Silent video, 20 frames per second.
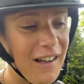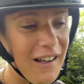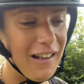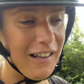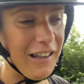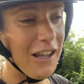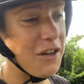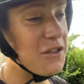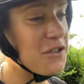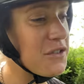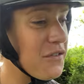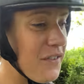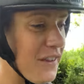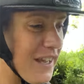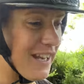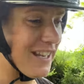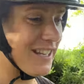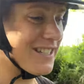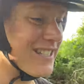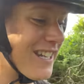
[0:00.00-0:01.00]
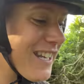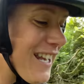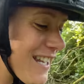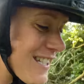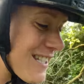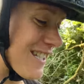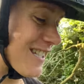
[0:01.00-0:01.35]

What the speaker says: Loads of things, and as I